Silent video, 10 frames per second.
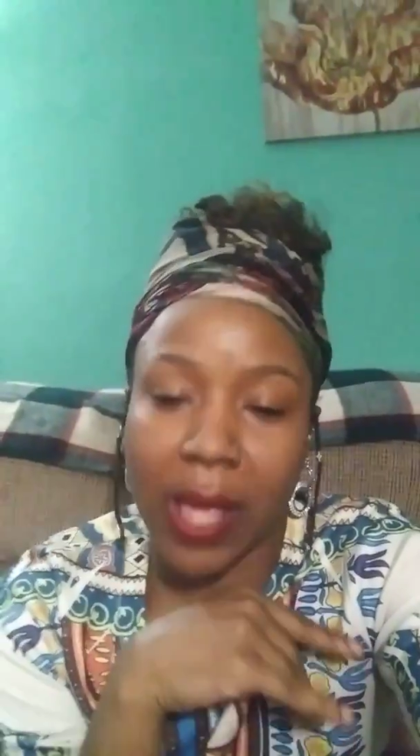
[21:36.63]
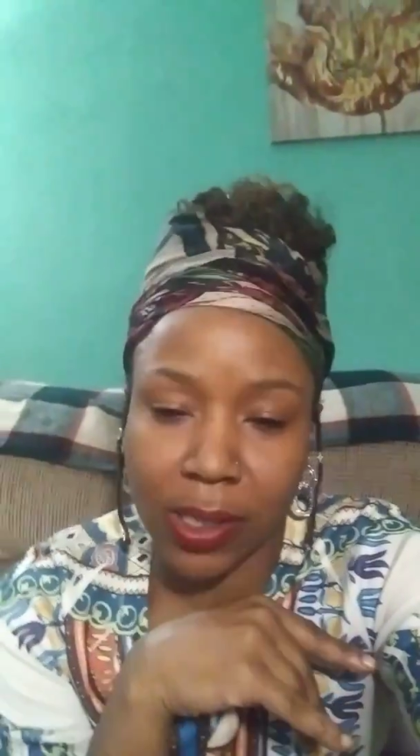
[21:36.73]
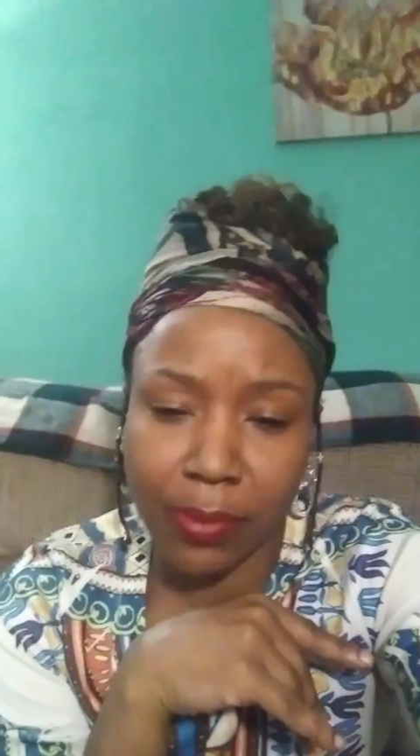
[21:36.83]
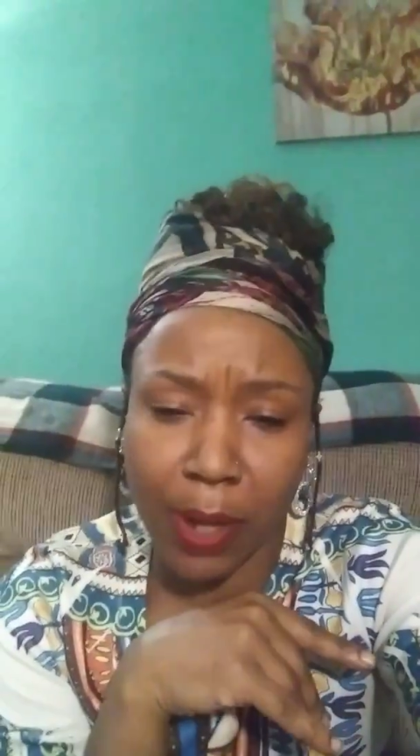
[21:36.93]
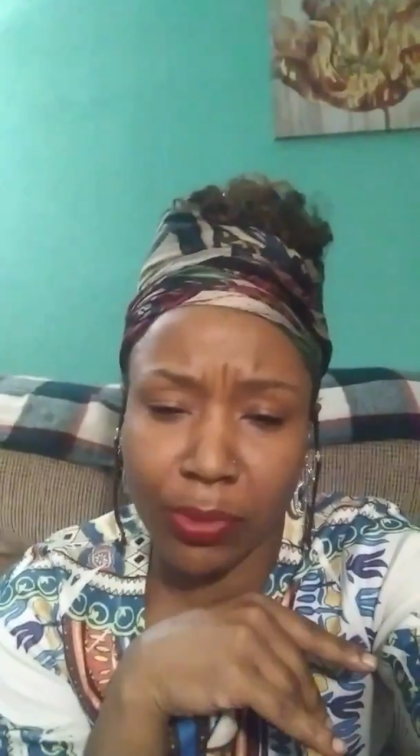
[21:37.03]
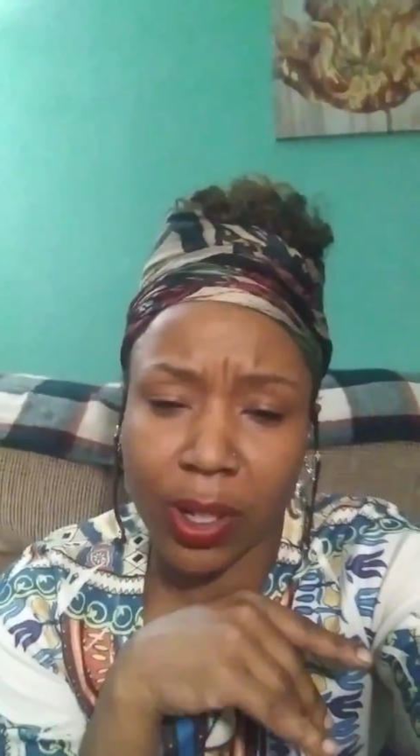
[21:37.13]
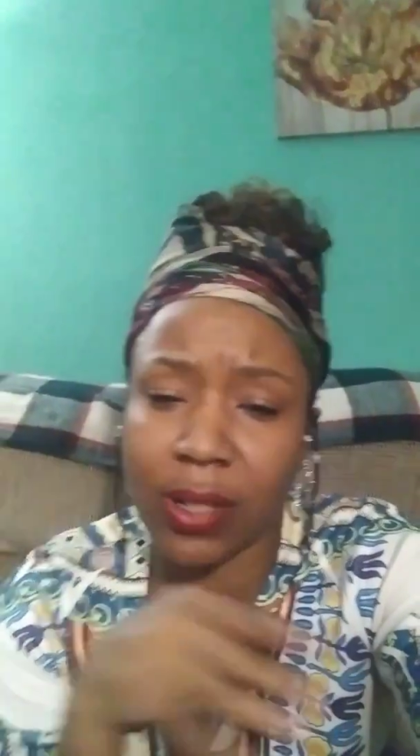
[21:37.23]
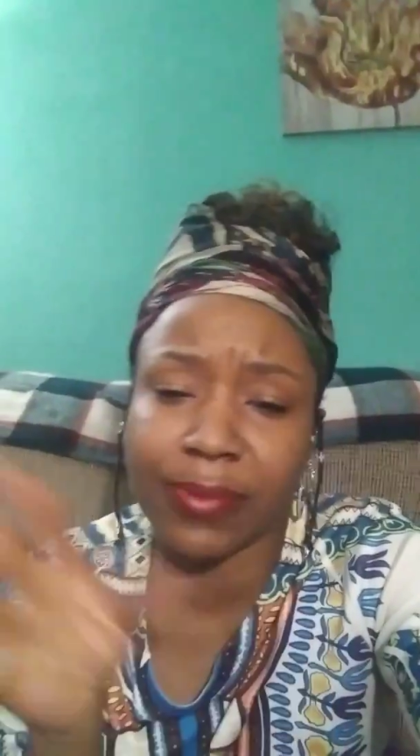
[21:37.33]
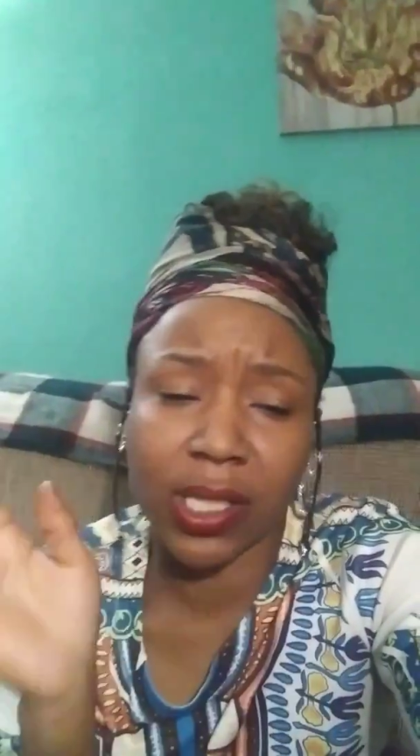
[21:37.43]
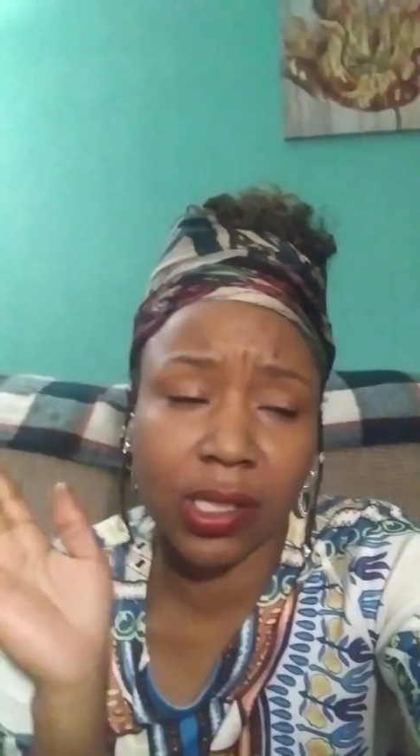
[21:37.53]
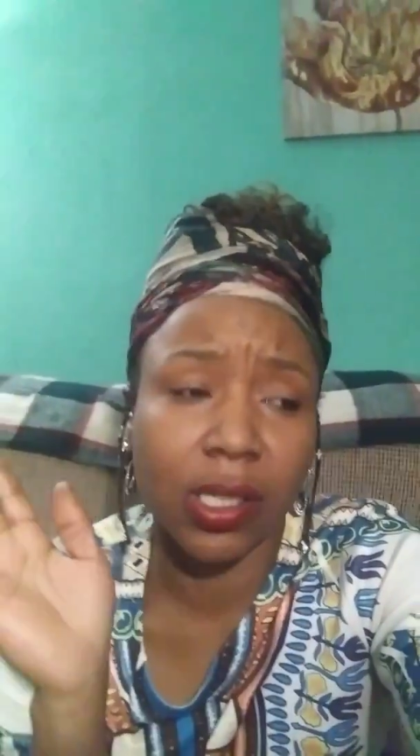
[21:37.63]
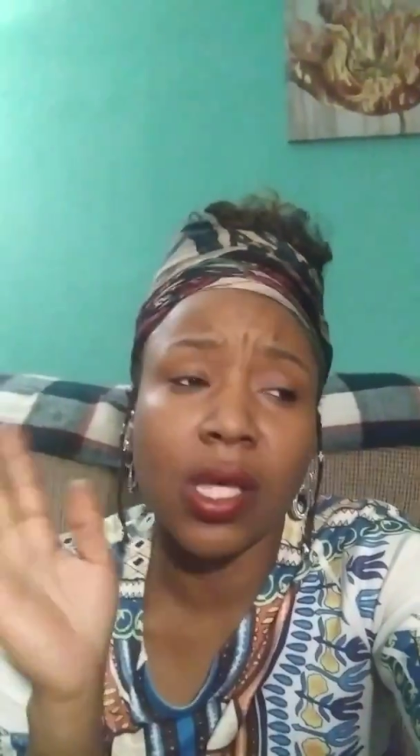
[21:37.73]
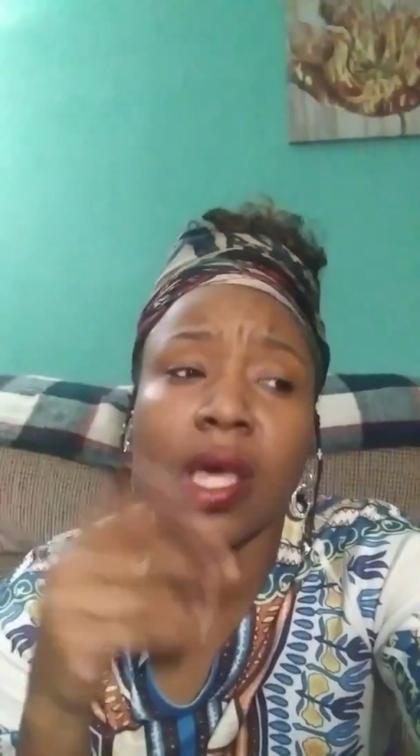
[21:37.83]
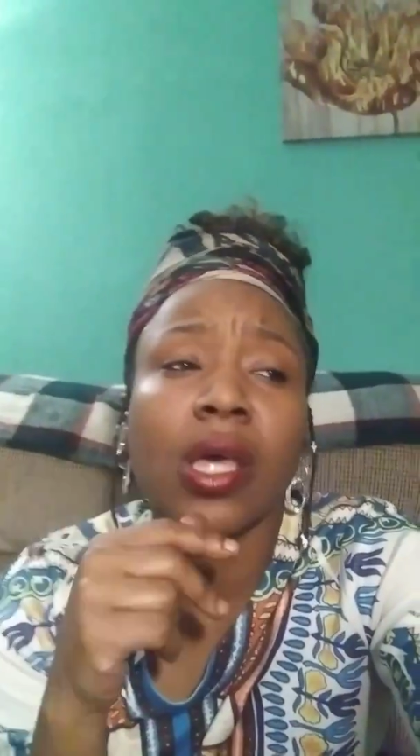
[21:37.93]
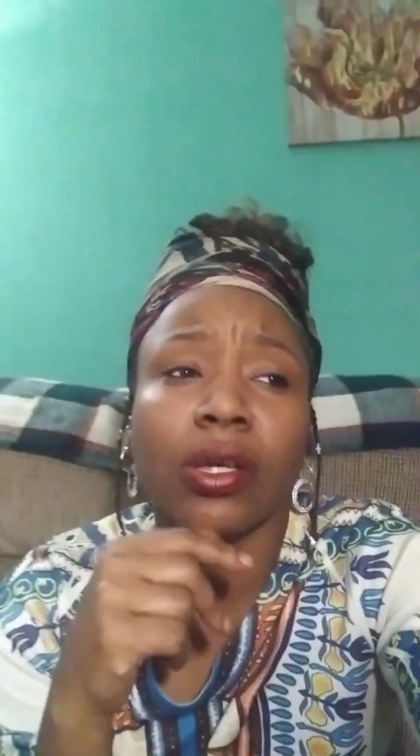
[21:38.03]
back to my point. I was about to
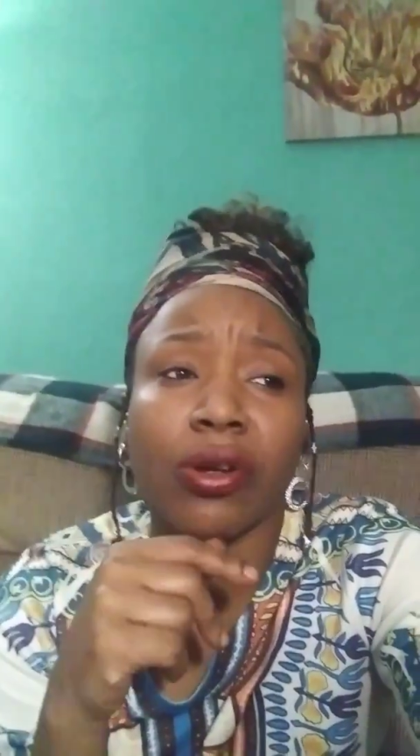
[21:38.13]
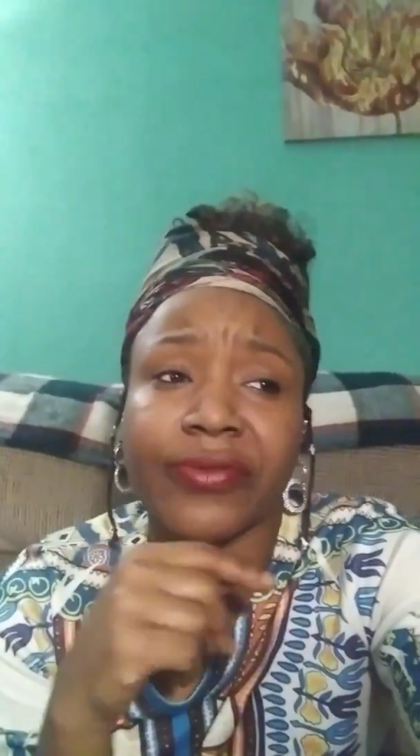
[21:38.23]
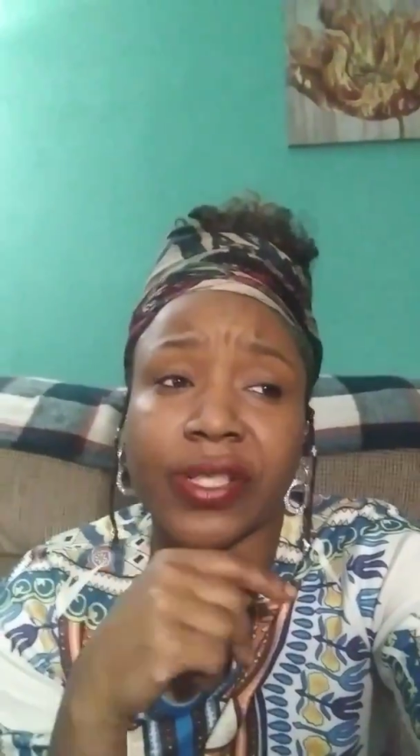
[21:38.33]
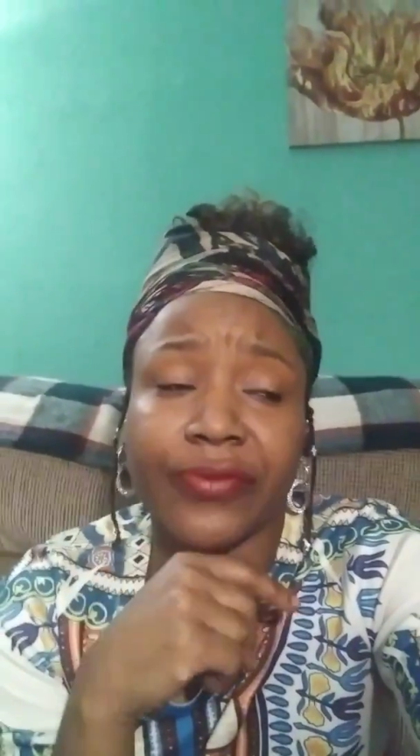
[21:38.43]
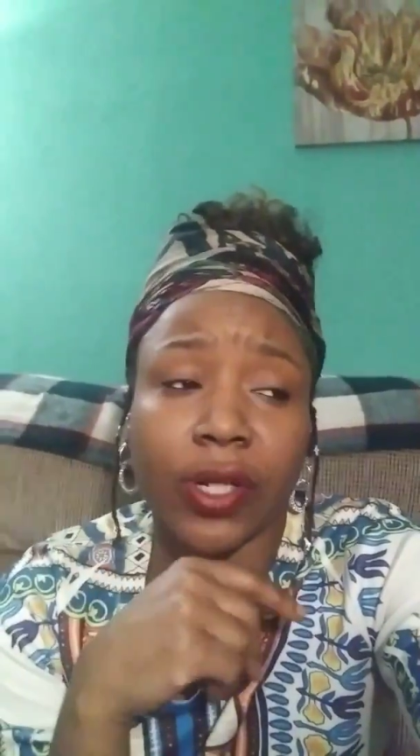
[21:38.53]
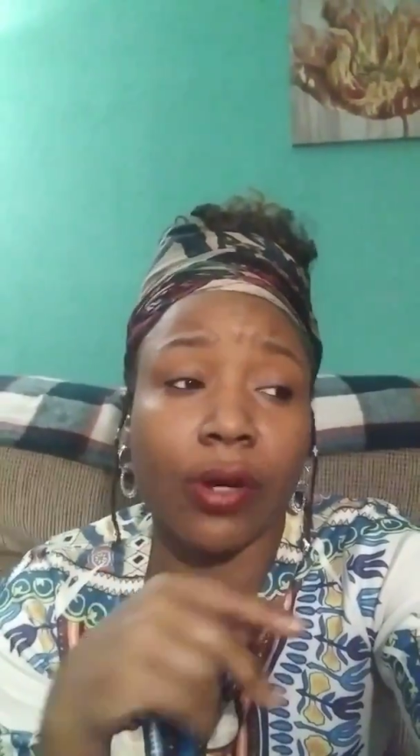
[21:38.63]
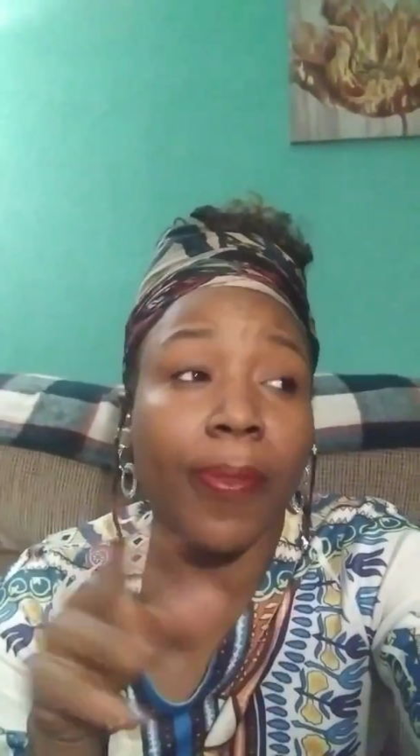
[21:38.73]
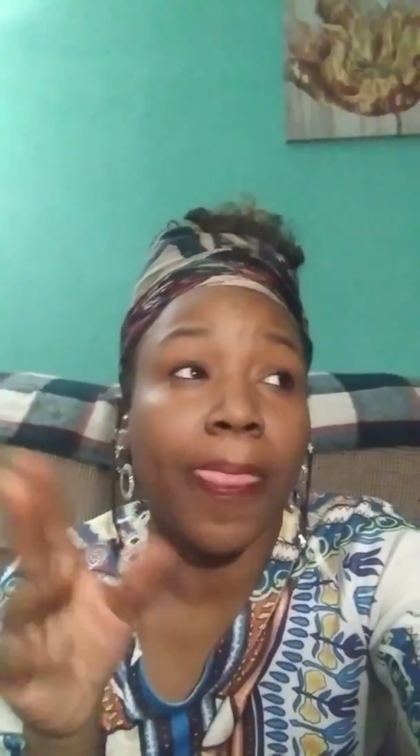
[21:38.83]
get off this video